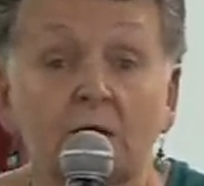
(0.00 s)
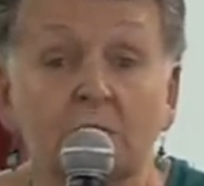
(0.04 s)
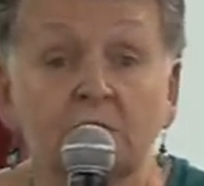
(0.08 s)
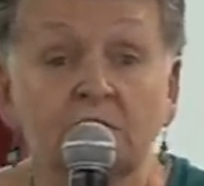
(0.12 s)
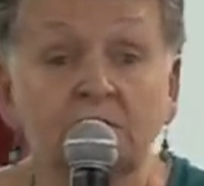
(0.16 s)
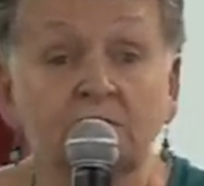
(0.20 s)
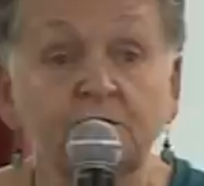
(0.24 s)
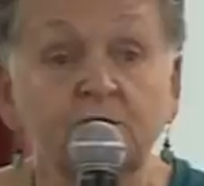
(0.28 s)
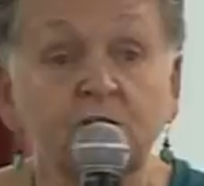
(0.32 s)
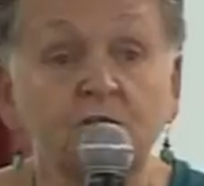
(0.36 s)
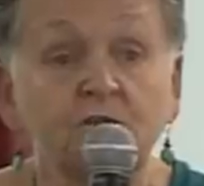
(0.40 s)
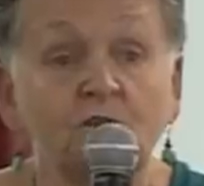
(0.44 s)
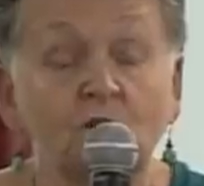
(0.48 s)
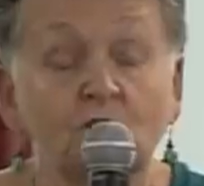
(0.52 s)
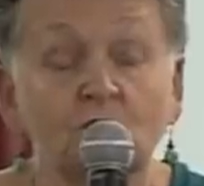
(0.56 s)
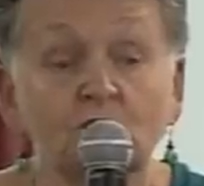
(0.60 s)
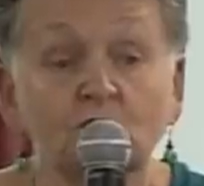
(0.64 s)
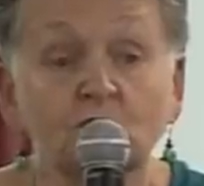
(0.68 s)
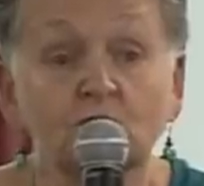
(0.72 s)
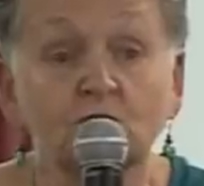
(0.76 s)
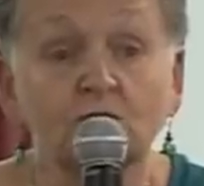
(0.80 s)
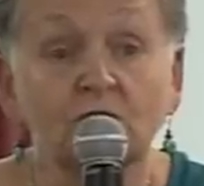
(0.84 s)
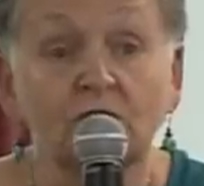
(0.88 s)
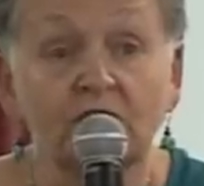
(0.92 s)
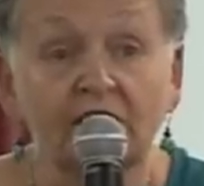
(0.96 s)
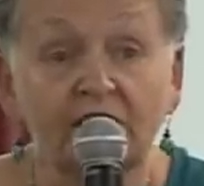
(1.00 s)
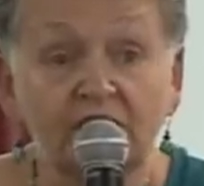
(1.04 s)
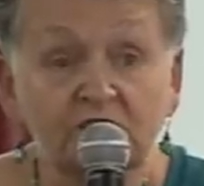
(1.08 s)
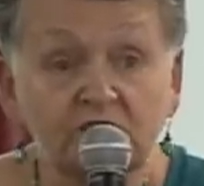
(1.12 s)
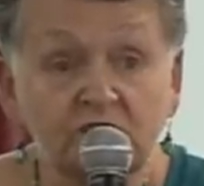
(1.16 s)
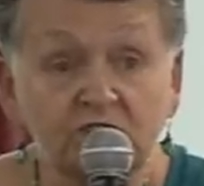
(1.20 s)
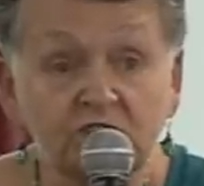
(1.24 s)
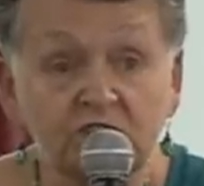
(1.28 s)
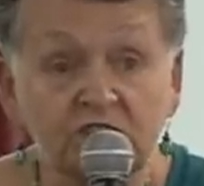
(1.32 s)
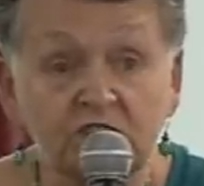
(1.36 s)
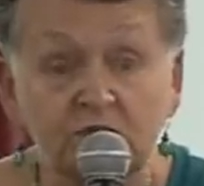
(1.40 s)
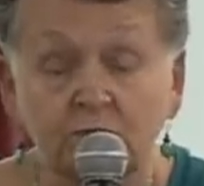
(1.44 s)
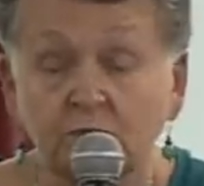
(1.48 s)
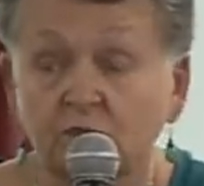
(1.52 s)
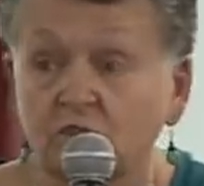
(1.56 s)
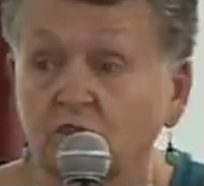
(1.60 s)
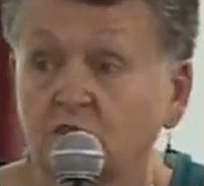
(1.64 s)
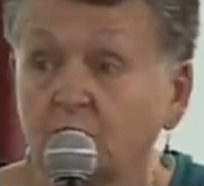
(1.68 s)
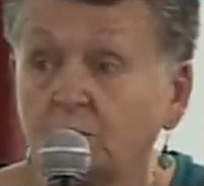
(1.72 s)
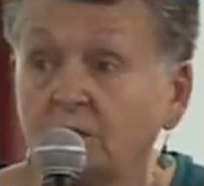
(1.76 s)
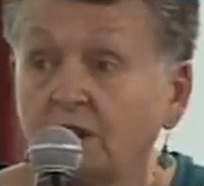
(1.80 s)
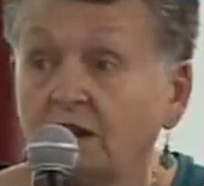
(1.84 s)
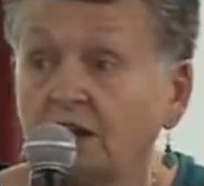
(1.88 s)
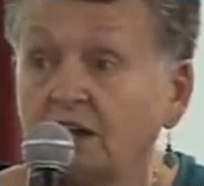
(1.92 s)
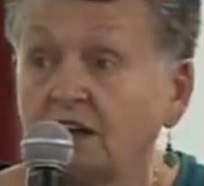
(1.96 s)
But if you've got a good relationship
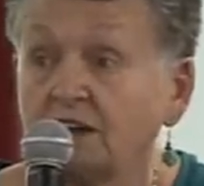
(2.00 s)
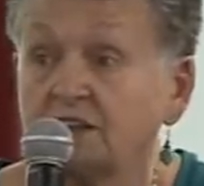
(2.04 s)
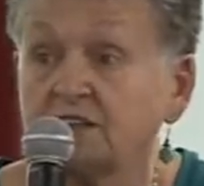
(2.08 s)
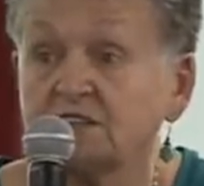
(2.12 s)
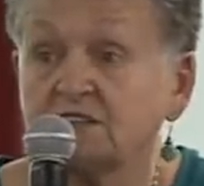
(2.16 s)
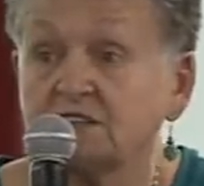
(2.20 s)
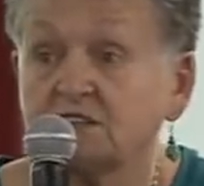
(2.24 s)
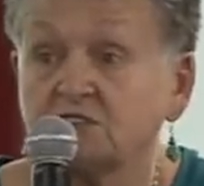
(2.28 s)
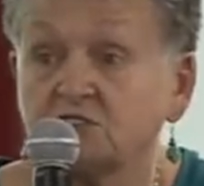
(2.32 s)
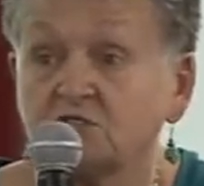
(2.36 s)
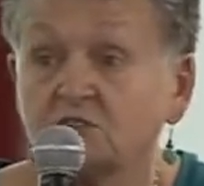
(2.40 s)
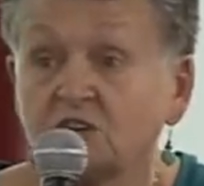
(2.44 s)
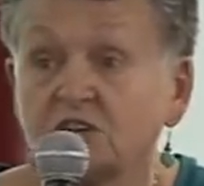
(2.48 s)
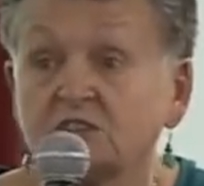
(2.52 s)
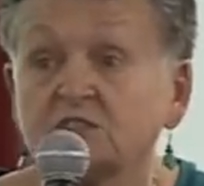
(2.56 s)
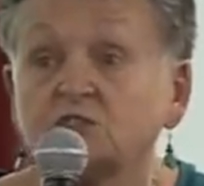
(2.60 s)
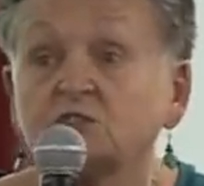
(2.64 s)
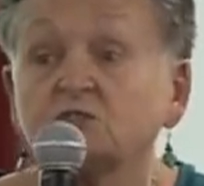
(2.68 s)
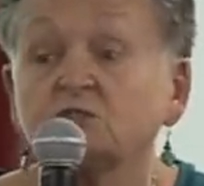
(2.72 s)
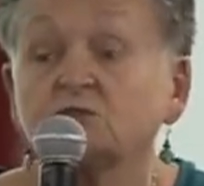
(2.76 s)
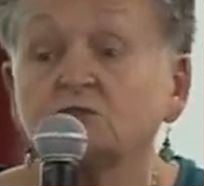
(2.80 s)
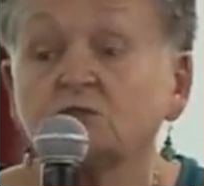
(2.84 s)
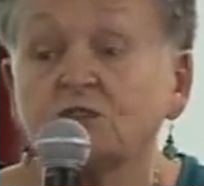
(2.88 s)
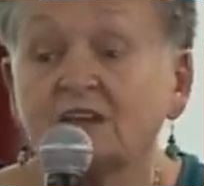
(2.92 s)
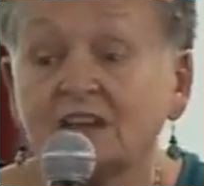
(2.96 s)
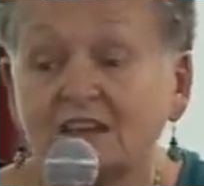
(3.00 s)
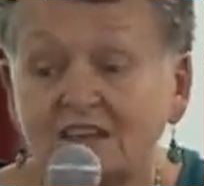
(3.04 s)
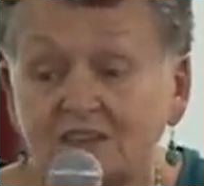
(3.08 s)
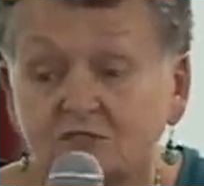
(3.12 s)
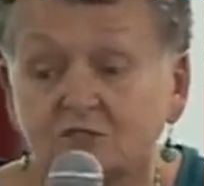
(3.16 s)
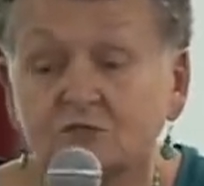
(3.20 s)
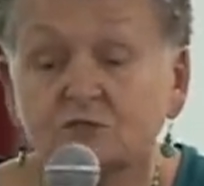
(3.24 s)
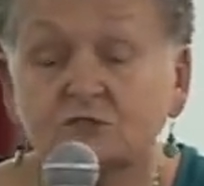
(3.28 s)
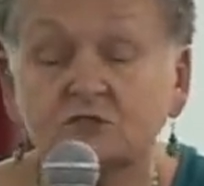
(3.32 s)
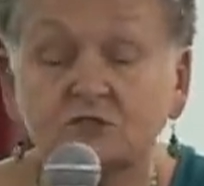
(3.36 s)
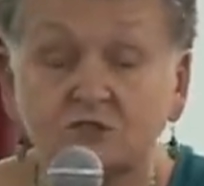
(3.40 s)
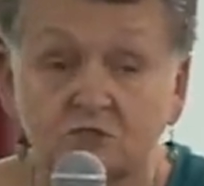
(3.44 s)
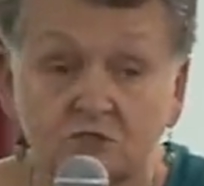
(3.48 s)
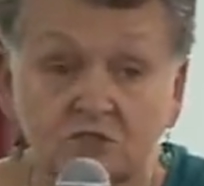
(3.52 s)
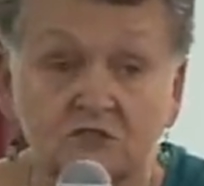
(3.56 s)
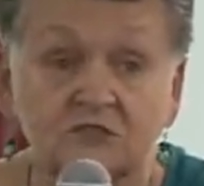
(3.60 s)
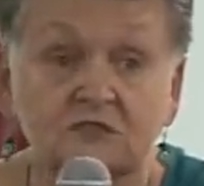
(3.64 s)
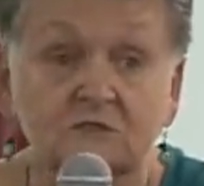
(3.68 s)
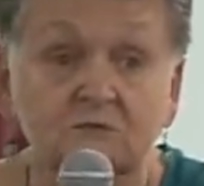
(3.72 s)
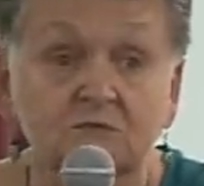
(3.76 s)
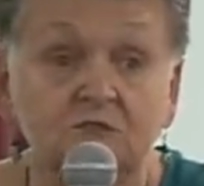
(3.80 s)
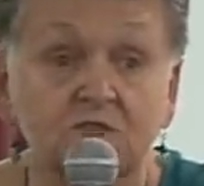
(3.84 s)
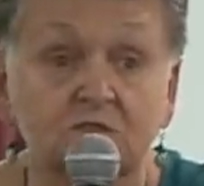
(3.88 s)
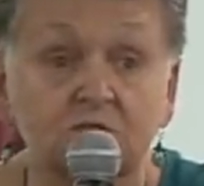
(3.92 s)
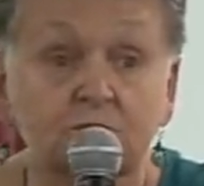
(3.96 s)
with your Pilates instructor, you should
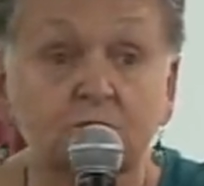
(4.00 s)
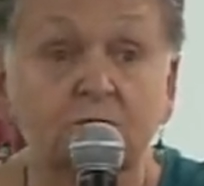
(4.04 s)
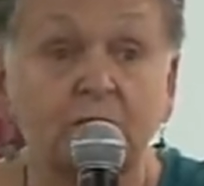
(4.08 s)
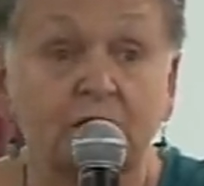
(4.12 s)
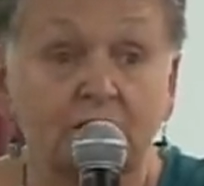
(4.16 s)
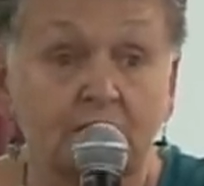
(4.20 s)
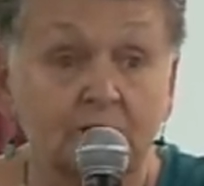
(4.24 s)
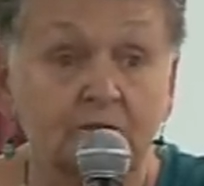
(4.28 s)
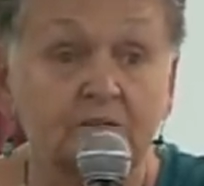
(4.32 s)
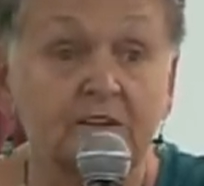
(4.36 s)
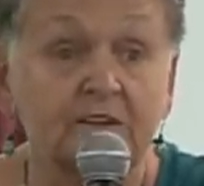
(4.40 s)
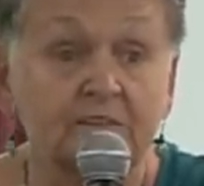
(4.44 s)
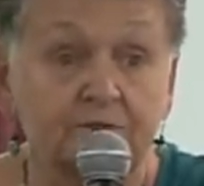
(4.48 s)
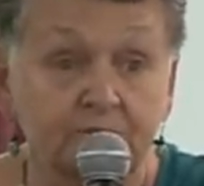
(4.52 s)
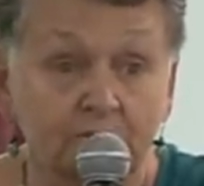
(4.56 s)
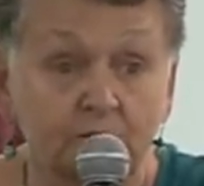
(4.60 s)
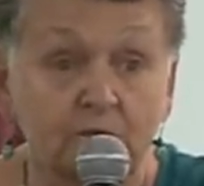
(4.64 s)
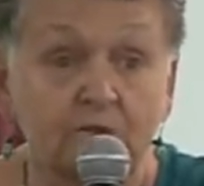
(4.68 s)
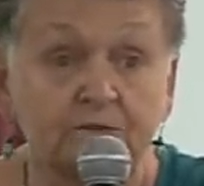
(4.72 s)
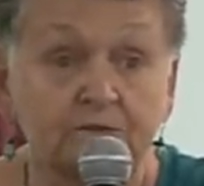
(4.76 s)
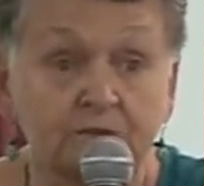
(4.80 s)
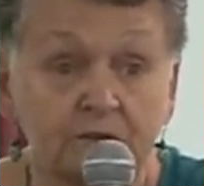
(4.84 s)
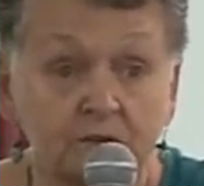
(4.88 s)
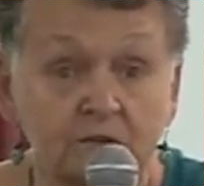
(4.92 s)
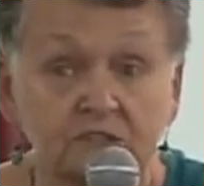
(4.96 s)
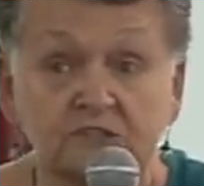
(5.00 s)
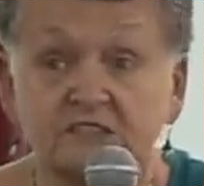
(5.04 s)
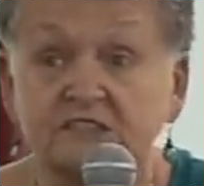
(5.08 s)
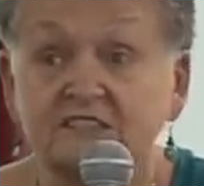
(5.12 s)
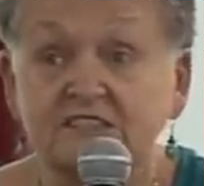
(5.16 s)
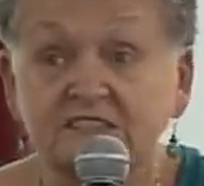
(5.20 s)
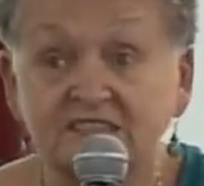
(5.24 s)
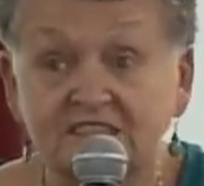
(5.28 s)
introduce them to Pelvic Floor First.